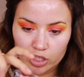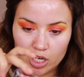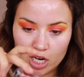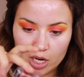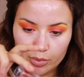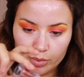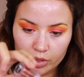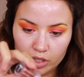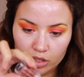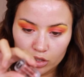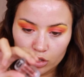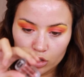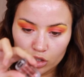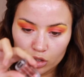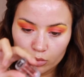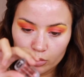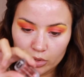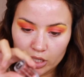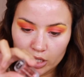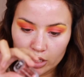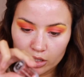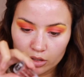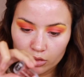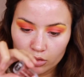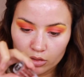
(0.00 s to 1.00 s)
Tapping some
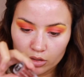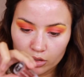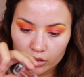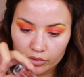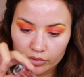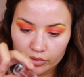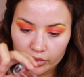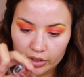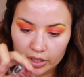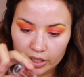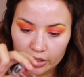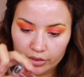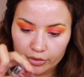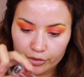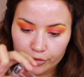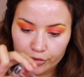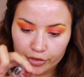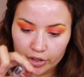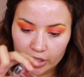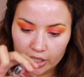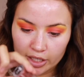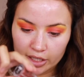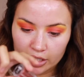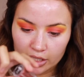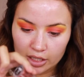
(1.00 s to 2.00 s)
out of that
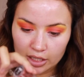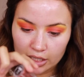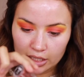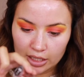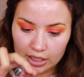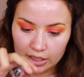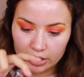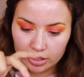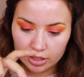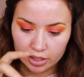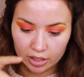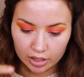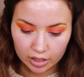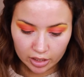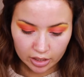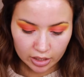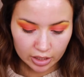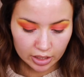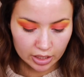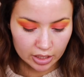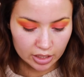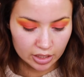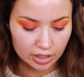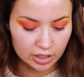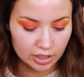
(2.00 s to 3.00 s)
fine glitter
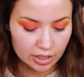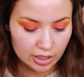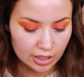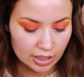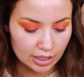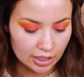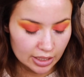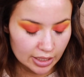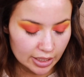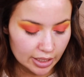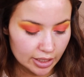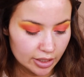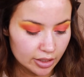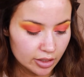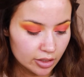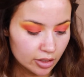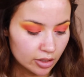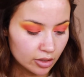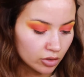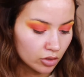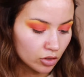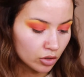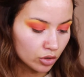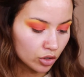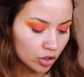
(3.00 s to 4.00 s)
into the lid.
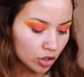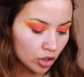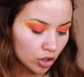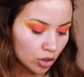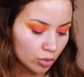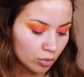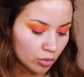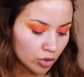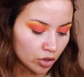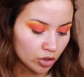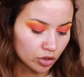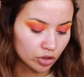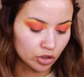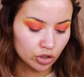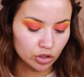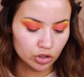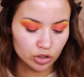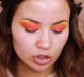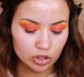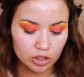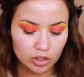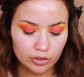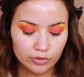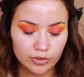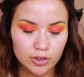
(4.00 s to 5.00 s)
Not too much,
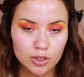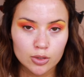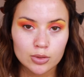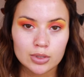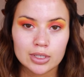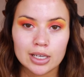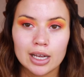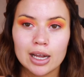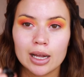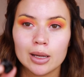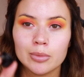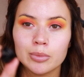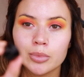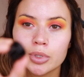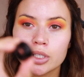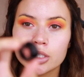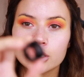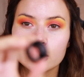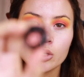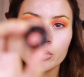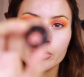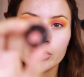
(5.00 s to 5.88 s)
just a few taps.